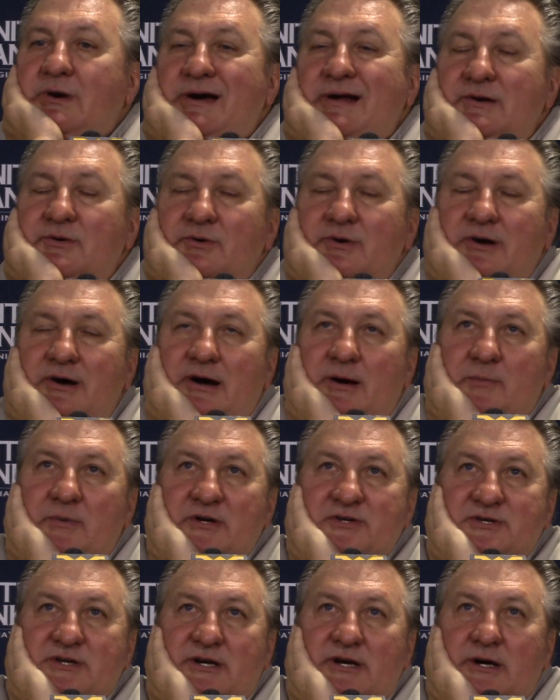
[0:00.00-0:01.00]
I don't know how
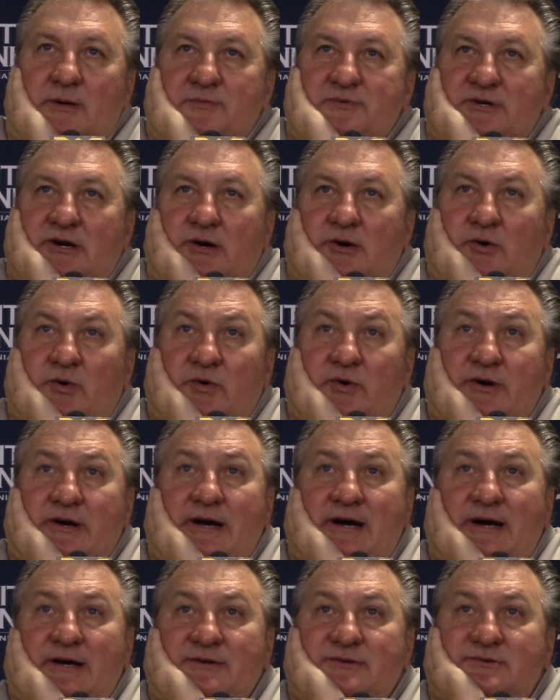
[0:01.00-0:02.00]
much it helps our older
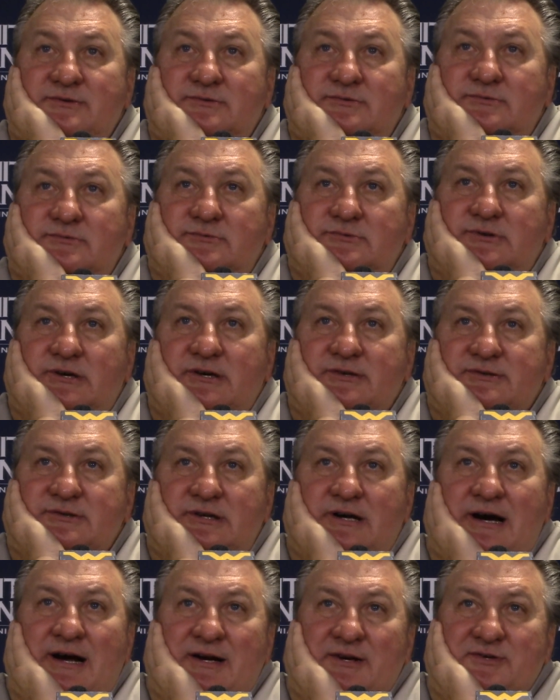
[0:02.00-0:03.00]
guys,
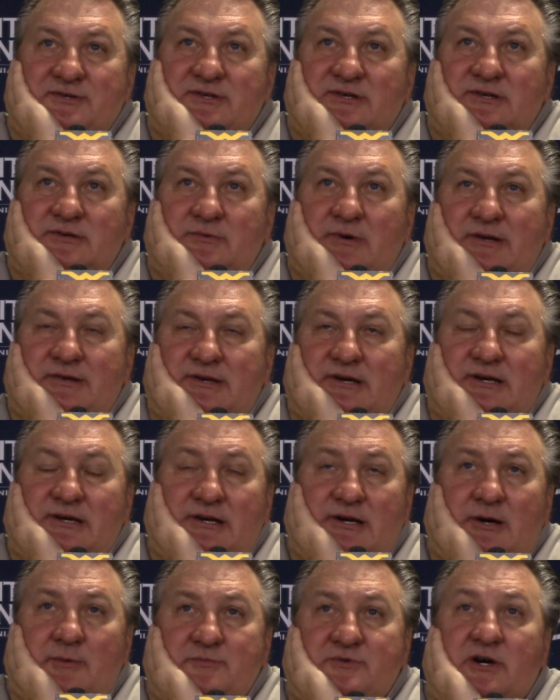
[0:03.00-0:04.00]
honestly, but I think
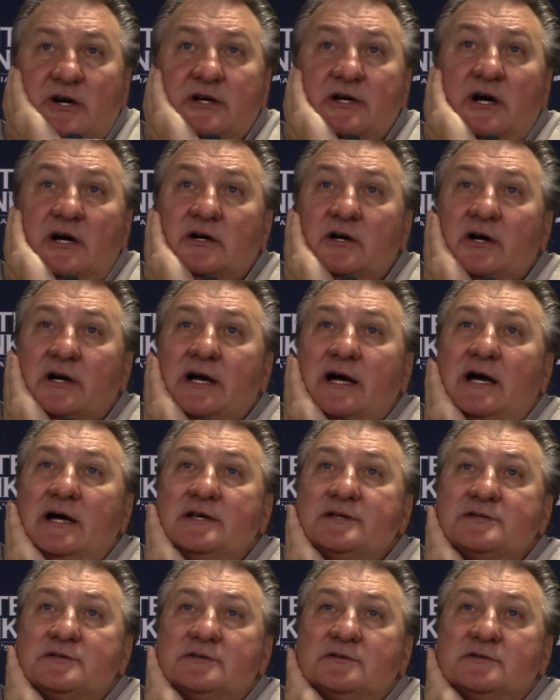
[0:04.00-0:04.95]
it helps our younger guys.